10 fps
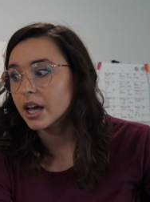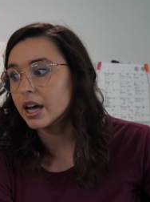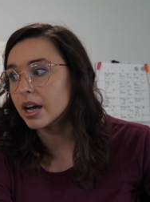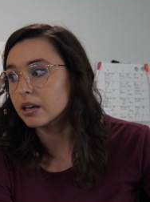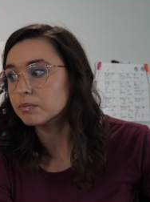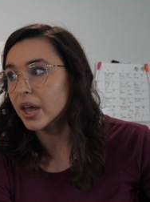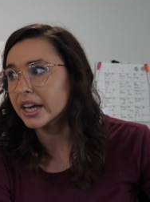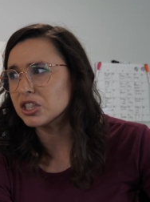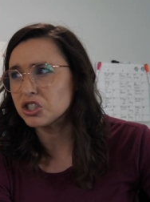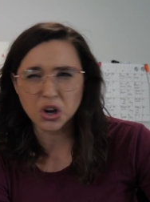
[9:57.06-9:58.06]
Um,
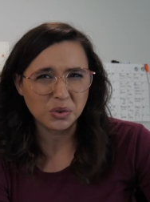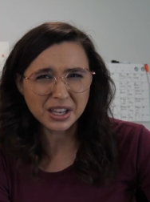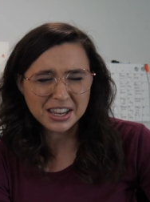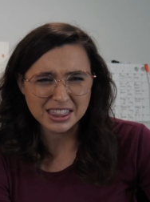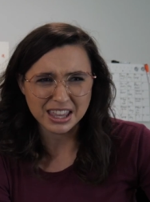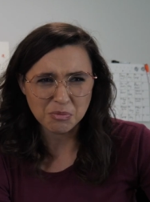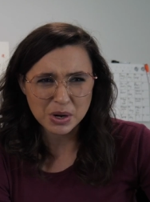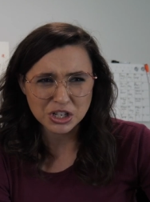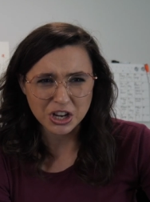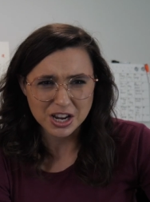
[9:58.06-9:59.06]
I don't like that
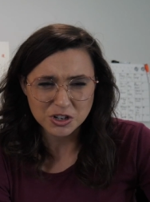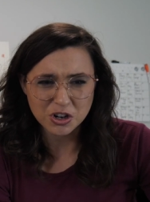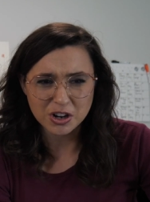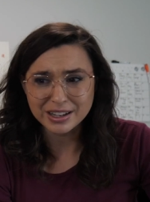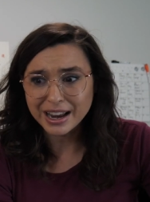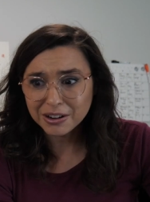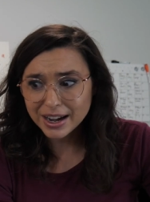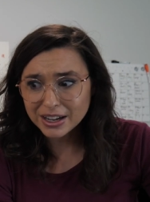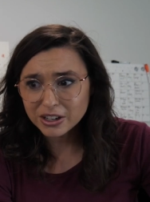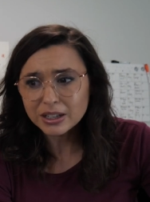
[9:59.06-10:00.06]
we changed our
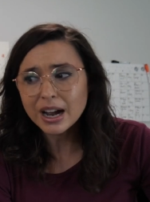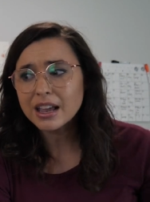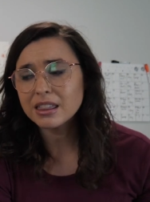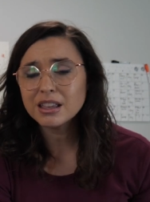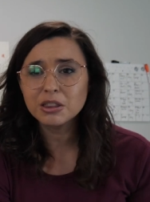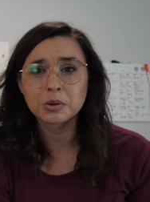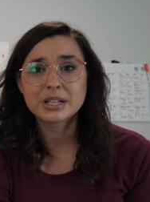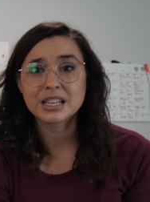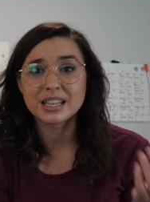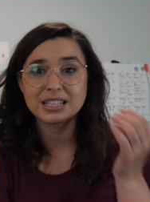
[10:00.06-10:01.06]
narrator. I think the
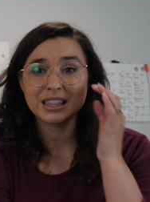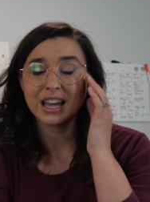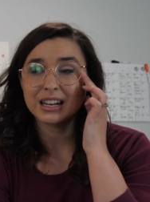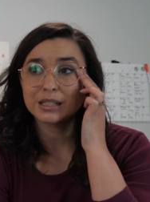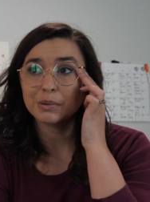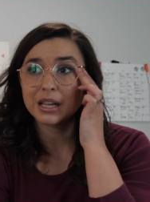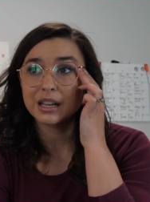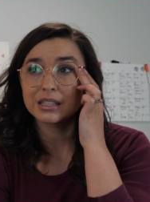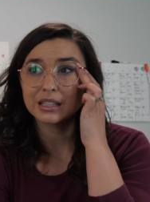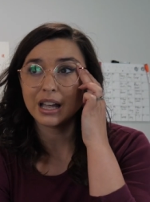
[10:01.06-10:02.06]
reason they did that is
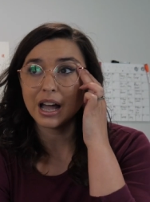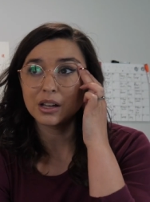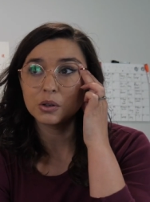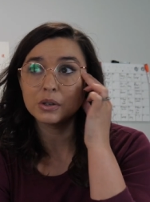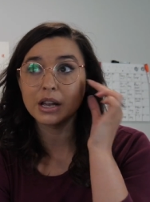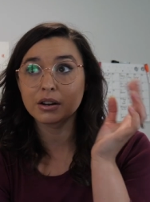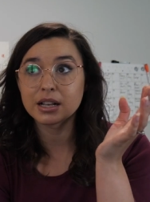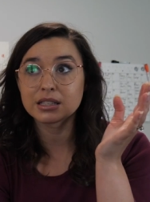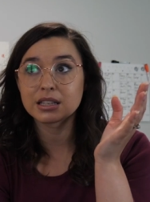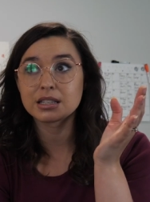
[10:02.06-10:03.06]
because the guy who narrates the